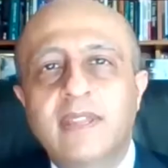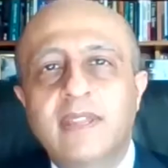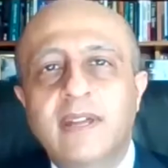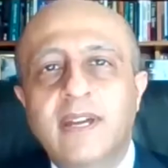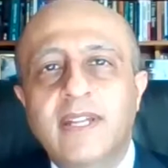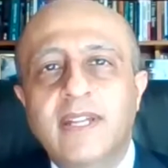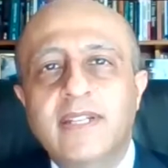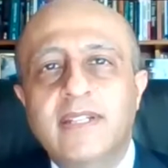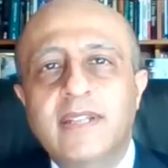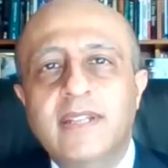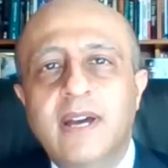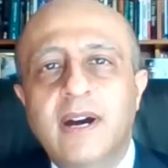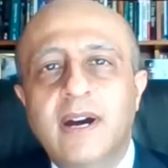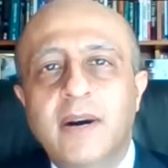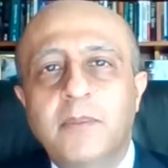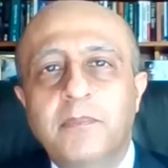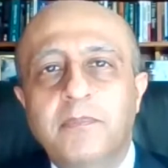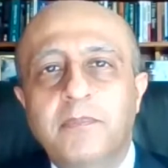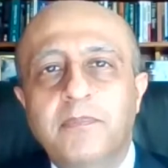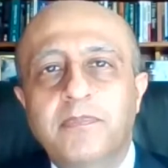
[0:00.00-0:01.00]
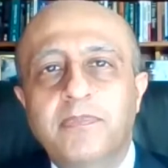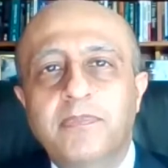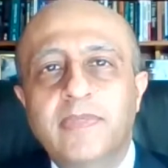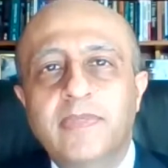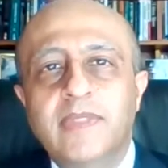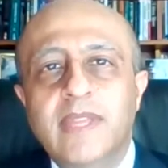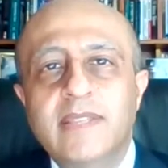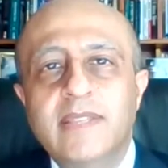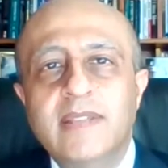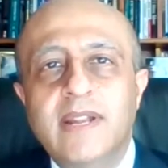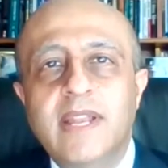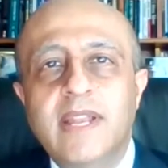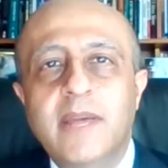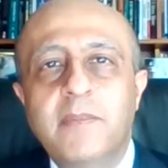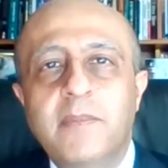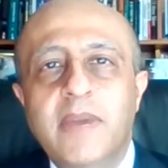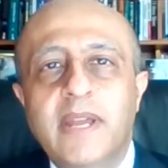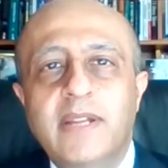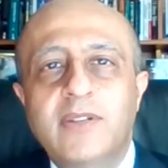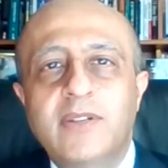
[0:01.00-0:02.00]
that um, there's a
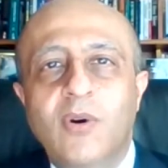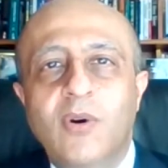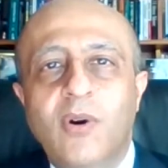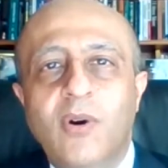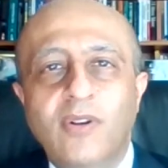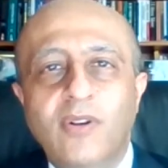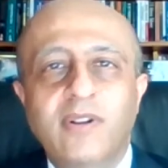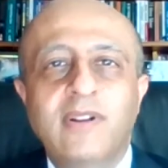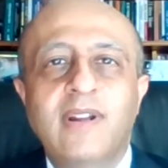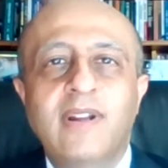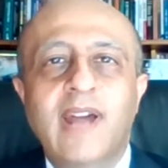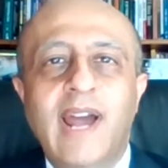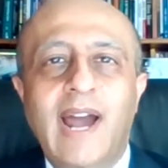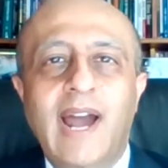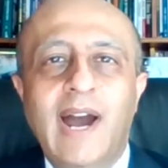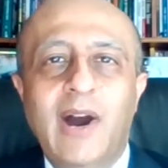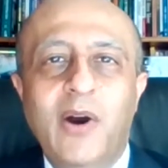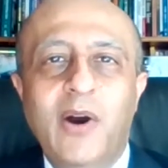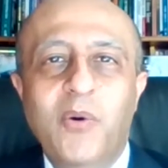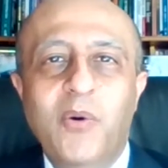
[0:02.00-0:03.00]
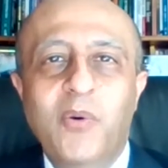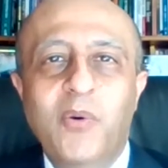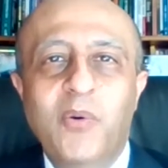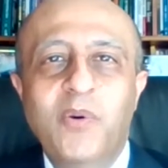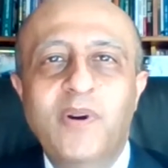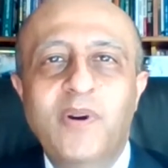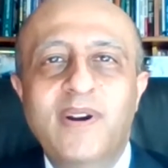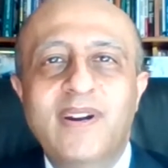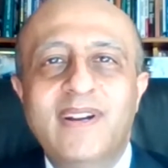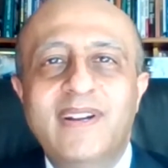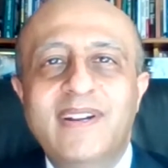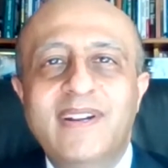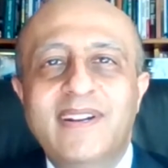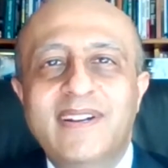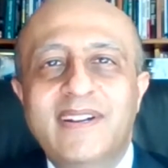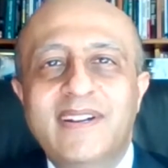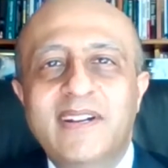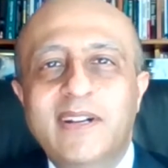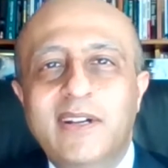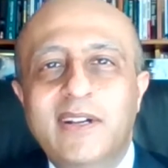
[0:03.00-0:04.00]
limit on how
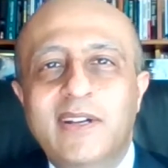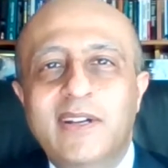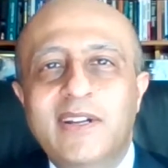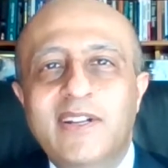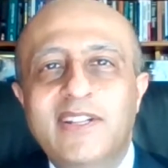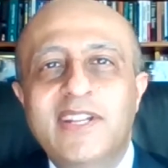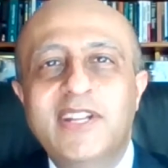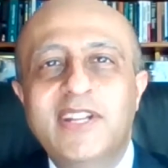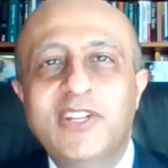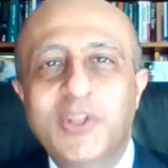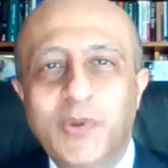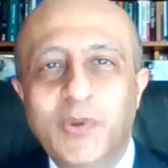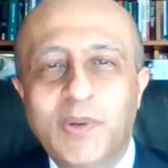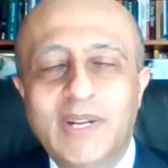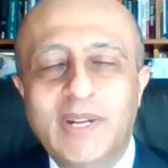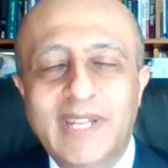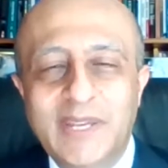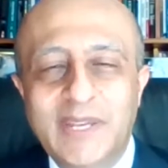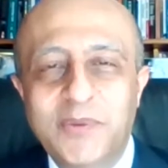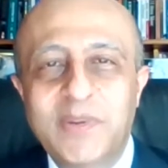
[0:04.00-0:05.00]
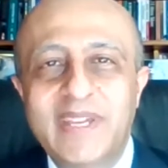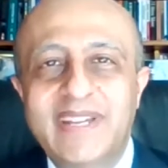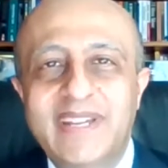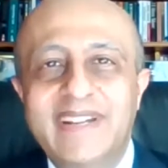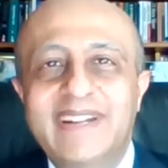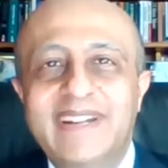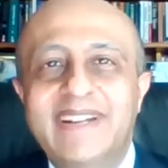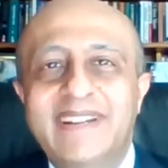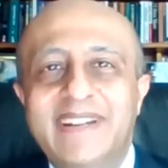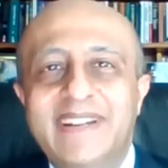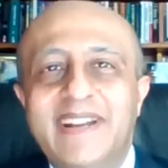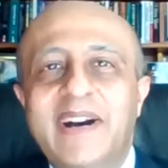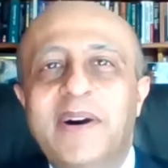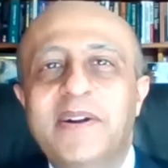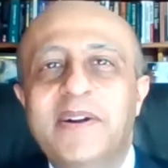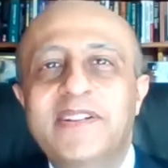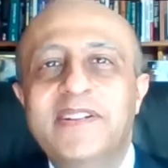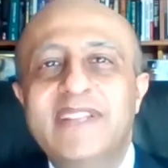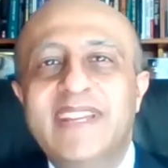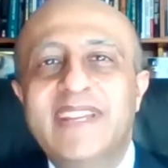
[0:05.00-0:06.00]
continually we can
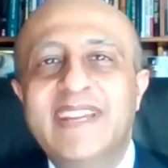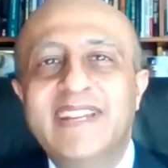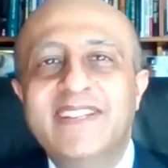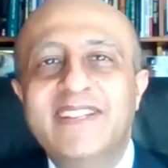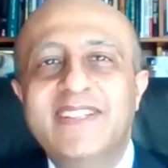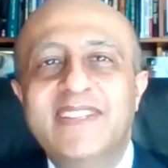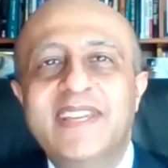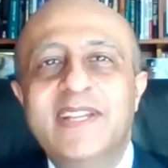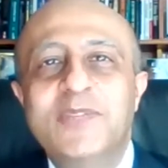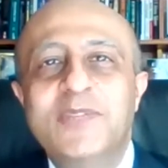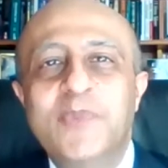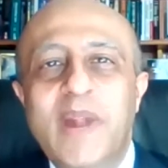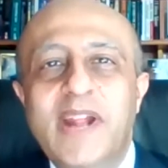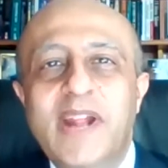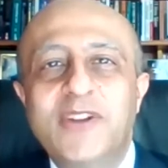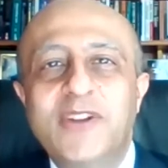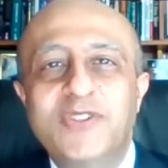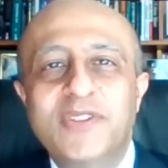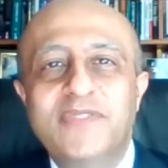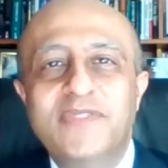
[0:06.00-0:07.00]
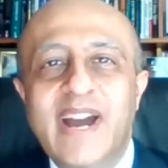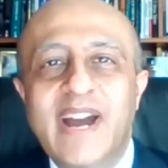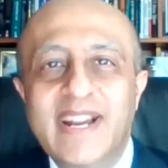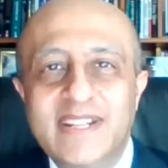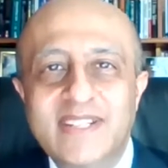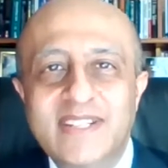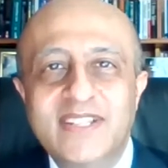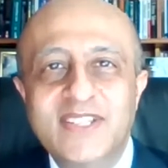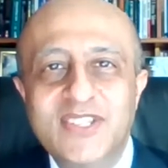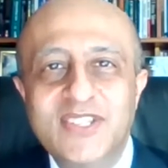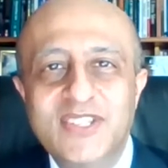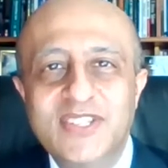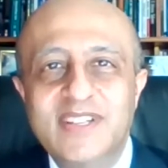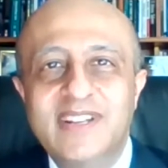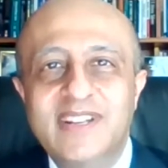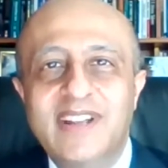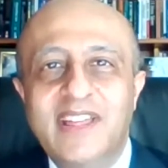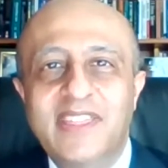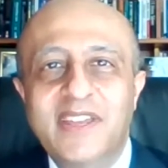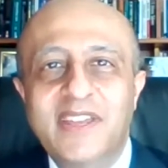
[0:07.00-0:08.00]
uh, dig into the explanatory factors.
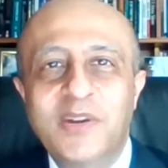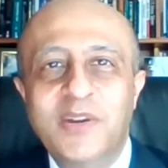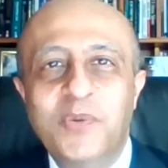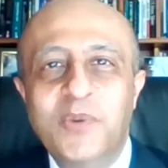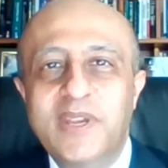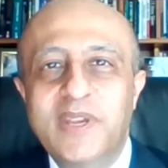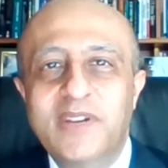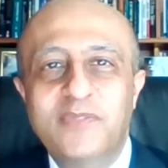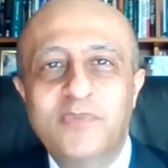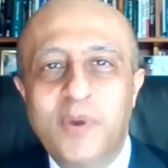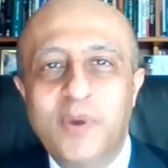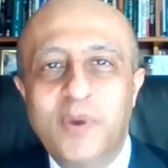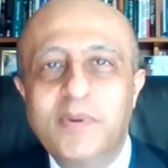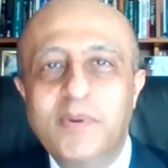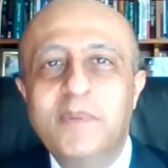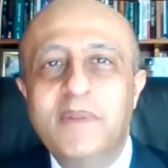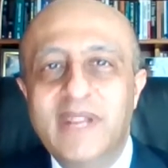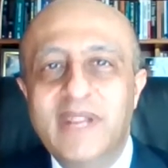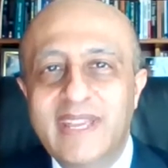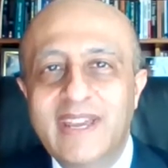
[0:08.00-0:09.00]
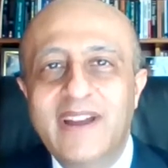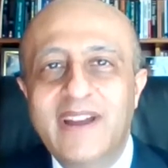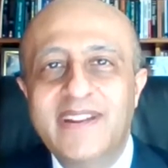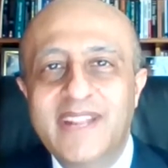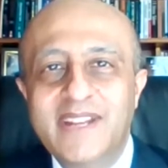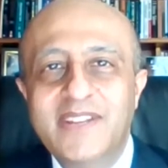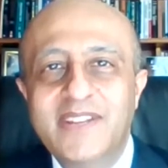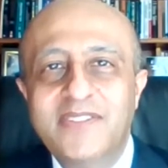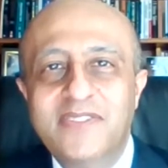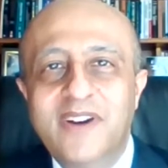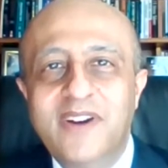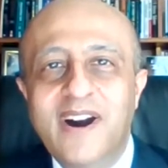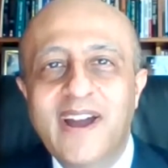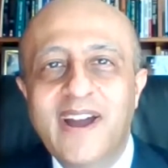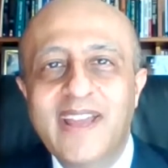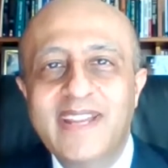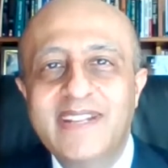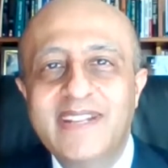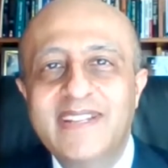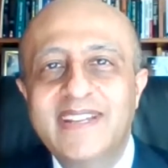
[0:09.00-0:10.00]
And I think we have probably
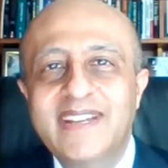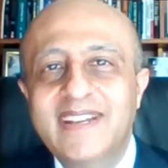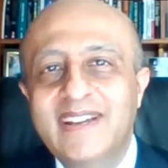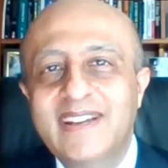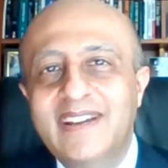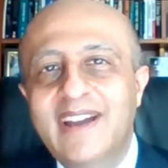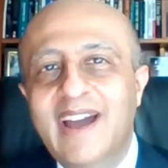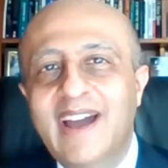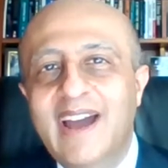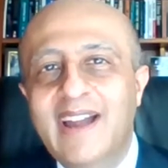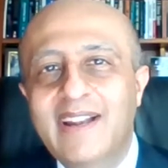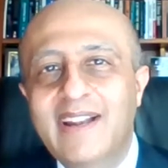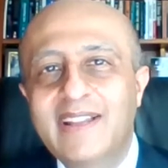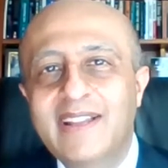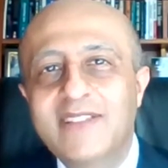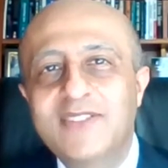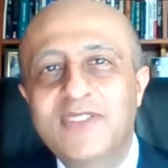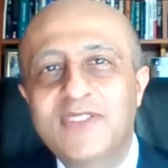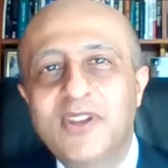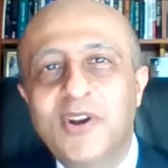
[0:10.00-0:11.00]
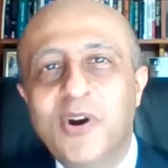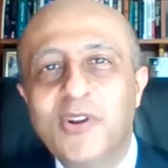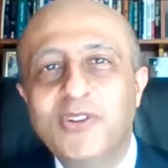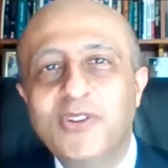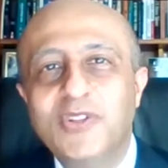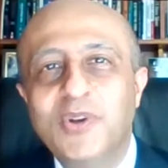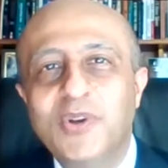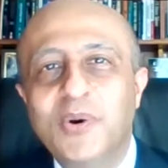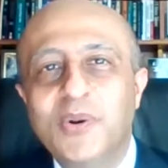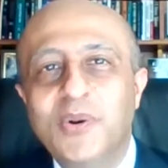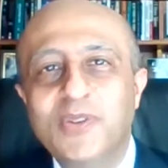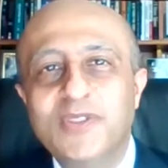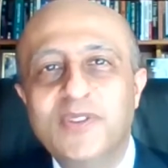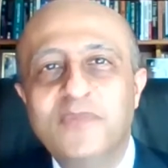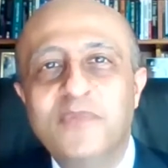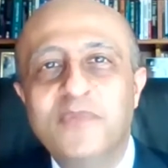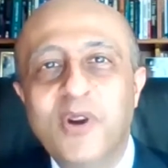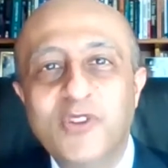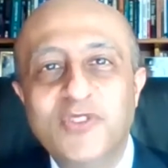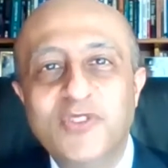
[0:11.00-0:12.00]
identified at least the contours
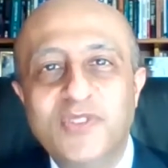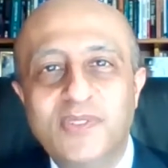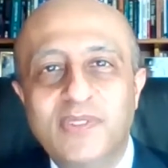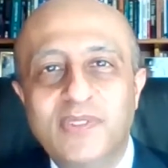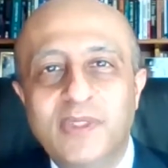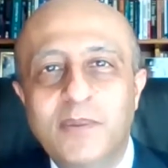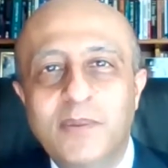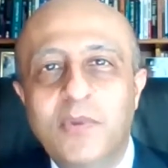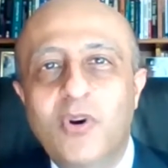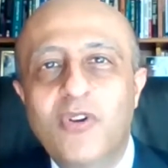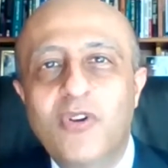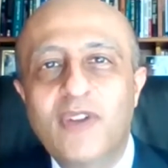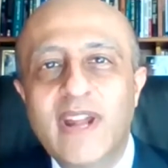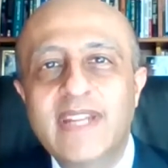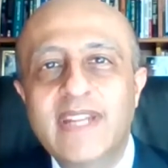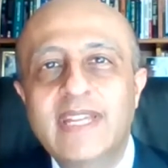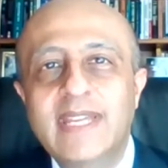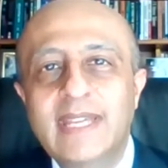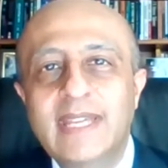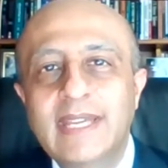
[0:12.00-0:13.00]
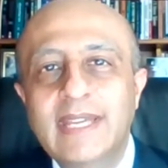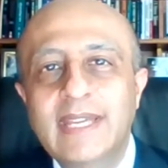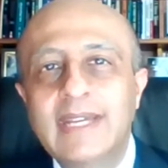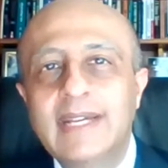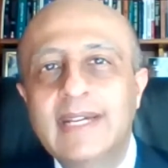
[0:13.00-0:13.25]
of most of them already.